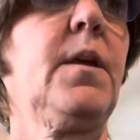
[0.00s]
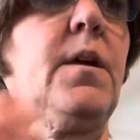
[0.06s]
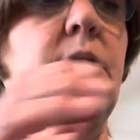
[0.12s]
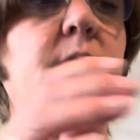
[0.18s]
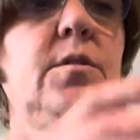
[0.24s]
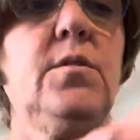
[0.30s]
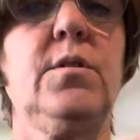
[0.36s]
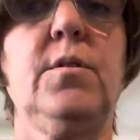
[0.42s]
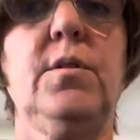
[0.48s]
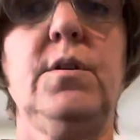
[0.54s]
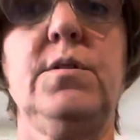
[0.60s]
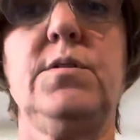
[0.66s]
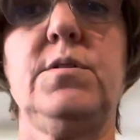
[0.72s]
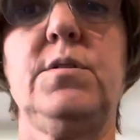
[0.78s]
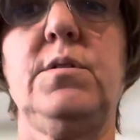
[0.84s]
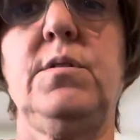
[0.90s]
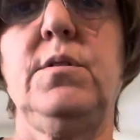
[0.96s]
you're going
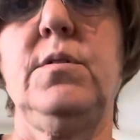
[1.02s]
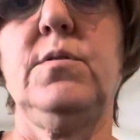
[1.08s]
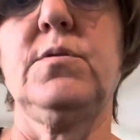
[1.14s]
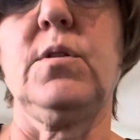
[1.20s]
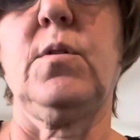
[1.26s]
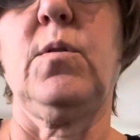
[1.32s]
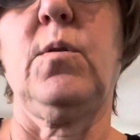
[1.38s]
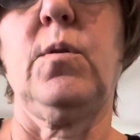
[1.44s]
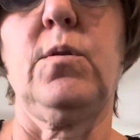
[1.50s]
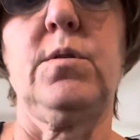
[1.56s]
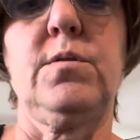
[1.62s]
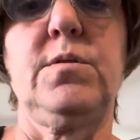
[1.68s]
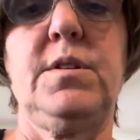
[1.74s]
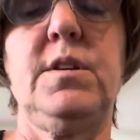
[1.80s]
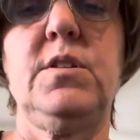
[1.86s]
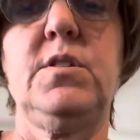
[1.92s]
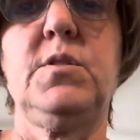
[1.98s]
to use a 1/4
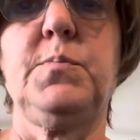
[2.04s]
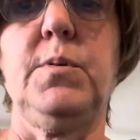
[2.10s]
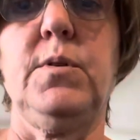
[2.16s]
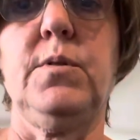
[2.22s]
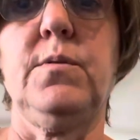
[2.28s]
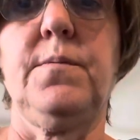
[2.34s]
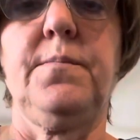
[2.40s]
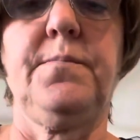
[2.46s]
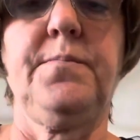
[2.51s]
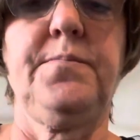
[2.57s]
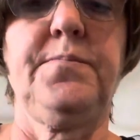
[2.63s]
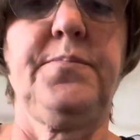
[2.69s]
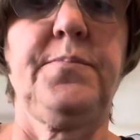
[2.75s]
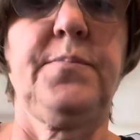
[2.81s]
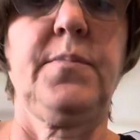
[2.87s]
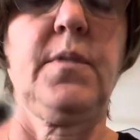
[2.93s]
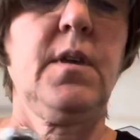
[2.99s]
teaspoon.
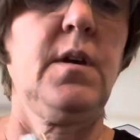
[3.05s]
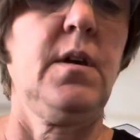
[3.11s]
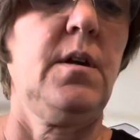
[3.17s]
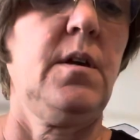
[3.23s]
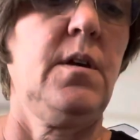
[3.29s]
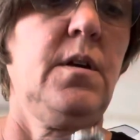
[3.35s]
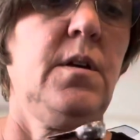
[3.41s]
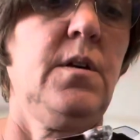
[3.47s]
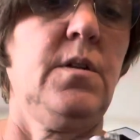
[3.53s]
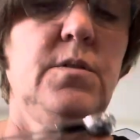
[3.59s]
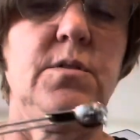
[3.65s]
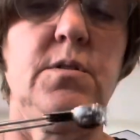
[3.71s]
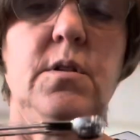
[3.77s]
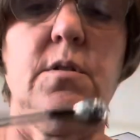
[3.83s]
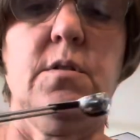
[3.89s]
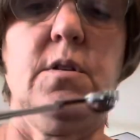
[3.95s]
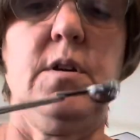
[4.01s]

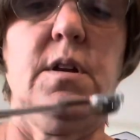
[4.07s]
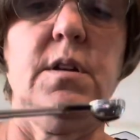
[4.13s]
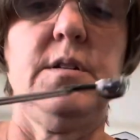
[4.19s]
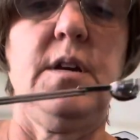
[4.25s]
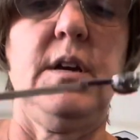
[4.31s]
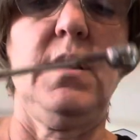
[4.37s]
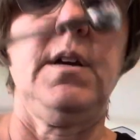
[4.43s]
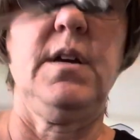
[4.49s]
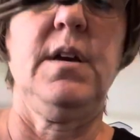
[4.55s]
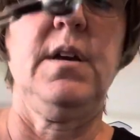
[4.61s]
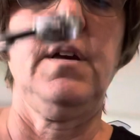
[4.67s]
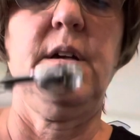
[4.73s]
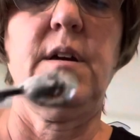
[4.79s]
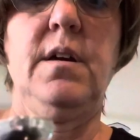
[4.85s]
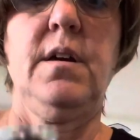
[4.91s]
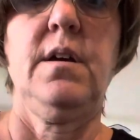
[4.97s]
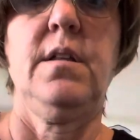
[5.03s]
So you're going to take
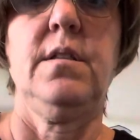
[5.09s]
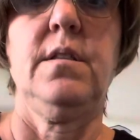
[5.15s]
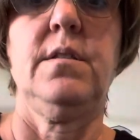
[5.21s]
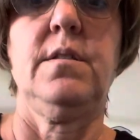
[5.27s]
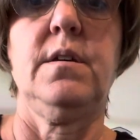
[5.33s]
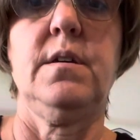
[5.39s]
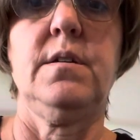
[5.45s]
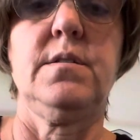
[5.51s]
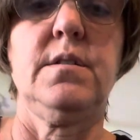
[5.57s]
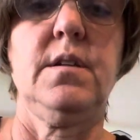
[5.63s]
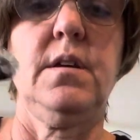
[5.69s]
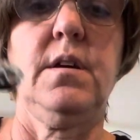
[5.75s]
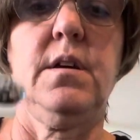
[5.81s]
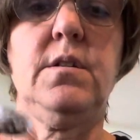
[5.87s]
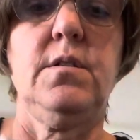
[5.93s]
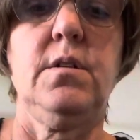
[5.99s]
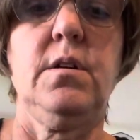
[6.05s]
this
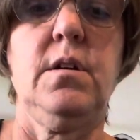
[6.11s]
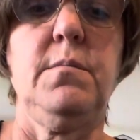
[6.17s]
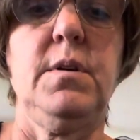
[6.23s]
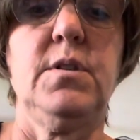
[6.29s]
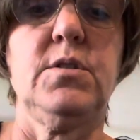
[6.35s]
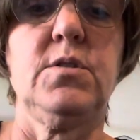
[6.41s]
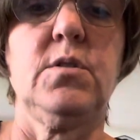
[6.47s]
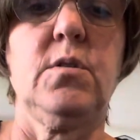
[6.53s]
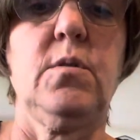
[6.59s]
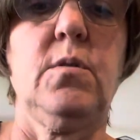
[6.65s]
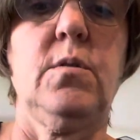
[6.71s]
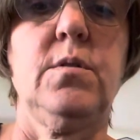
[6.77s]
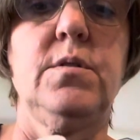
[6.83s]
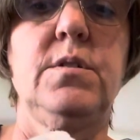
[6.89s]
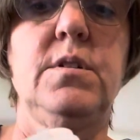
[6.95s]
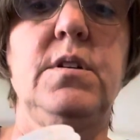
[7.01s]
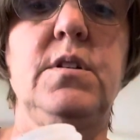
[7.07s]
and you're going to measure a
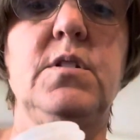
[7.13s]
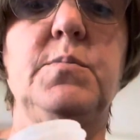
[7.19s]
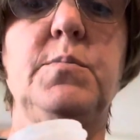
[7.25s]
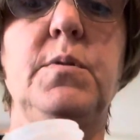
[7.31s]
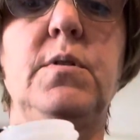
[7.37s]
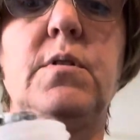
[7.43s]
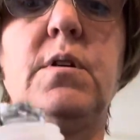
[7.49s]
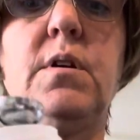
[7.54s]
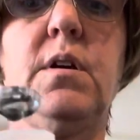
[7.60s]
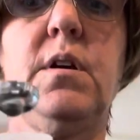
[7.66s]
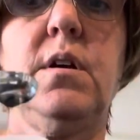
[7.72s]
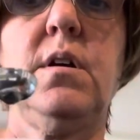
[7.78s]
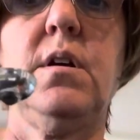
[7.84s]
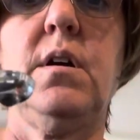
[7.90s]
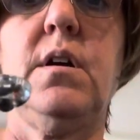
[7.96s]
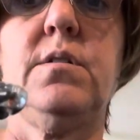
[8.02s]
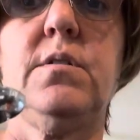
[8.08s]
1/4 teaspoon,
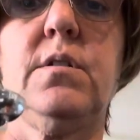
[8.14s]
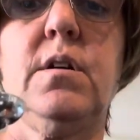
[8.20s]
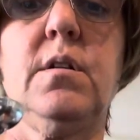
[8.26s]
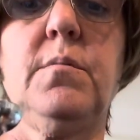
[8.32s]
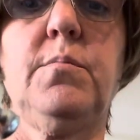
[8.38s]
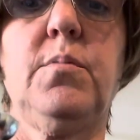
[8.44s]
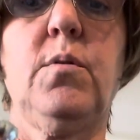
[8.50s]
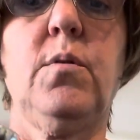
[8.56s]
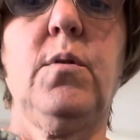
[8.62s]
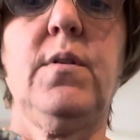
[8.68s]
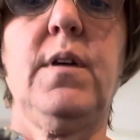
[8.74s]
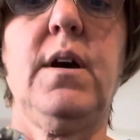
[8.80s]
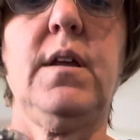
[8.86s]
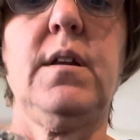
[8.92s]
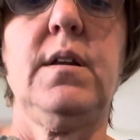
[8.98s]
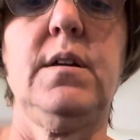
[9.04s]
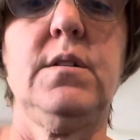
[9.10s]
and you're going to pour
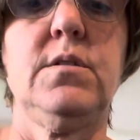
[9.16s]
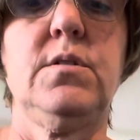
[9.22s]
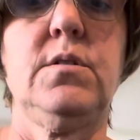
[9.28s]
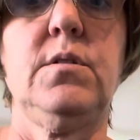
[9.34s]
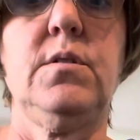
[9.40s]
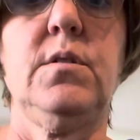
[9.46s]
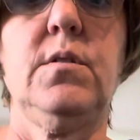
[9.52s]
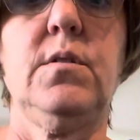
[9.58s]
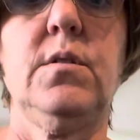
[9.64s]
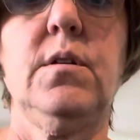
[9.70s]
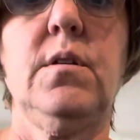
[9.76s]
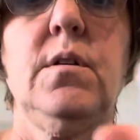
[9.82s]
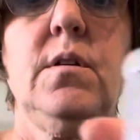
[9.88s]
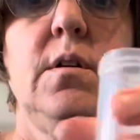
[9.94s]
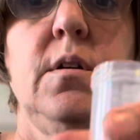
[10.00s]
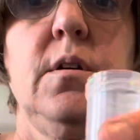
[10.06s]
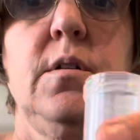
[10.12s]
that into your
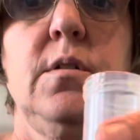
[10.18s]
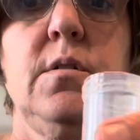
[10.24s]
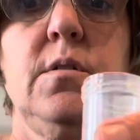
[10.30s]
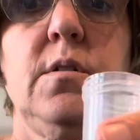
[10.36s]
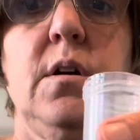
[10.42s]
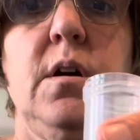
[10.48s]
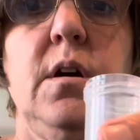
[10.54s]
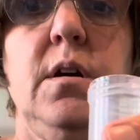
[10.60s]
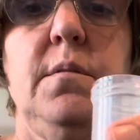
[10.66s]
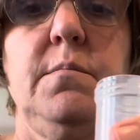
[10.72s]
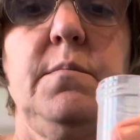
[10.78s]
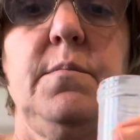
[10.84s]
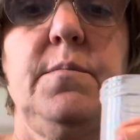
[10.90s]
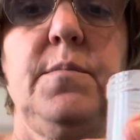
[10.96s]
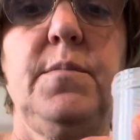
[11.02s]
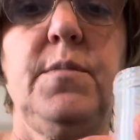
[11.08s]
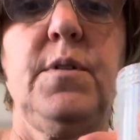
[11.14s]

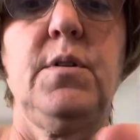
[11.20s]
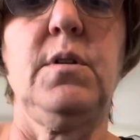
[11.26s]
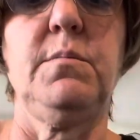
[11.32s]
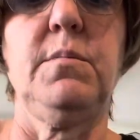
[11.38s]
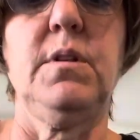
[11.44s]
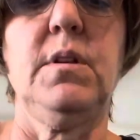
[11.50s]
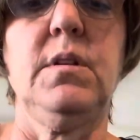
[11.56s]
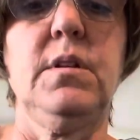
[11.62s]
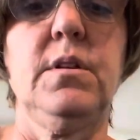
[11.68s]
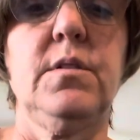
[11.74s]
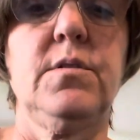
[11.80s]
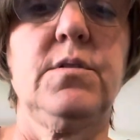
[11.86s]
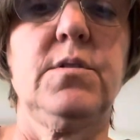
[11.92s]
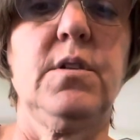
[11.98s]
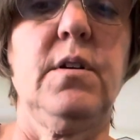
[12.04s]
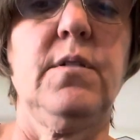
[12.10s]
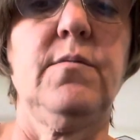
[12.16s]
30
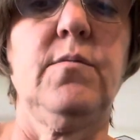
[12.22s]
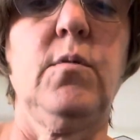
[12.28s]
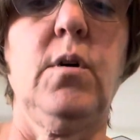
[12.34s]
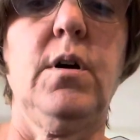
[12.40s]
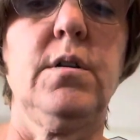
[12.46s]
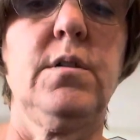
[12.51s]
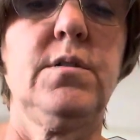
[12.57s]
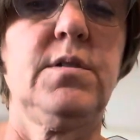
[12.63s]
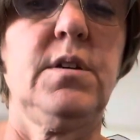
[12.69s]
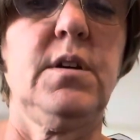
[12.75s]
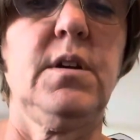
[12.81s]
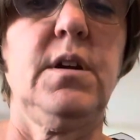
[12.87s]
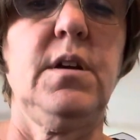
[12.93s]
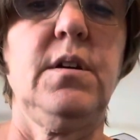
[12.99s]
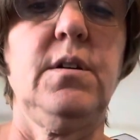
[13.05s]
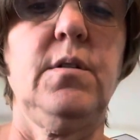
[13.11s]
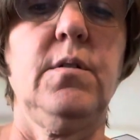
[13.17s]
milliliters of water to
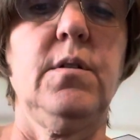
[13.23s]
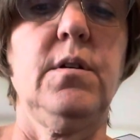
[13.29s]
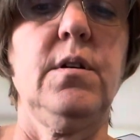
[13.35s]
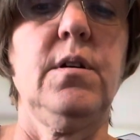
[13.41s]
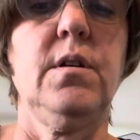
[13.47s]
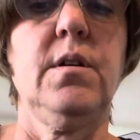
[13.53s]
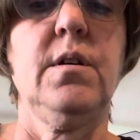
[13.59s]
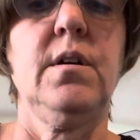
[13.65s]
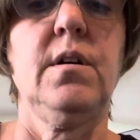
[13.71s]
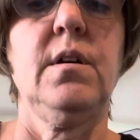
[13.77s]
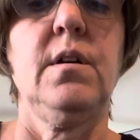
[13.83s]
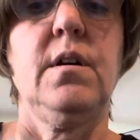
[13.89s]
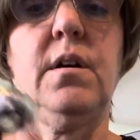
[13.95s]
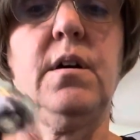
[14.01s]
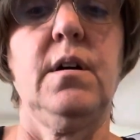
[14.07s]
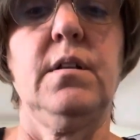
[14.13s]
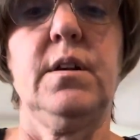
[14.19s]
get your
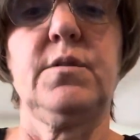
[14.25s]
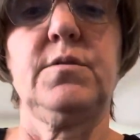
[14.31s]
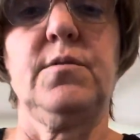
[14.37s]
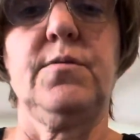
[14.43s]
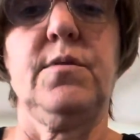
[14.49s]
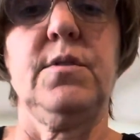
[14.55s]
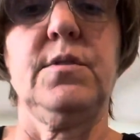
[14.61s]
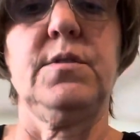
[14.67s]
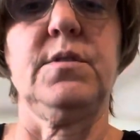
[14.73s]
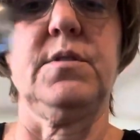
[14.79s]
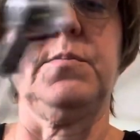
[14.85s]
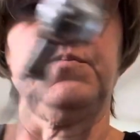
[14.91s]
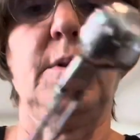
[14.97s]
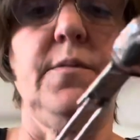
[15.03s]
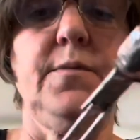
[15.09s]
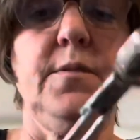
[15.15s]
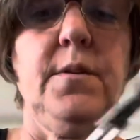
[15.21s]
electrophoresis
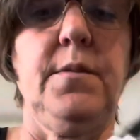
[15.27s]
buffer.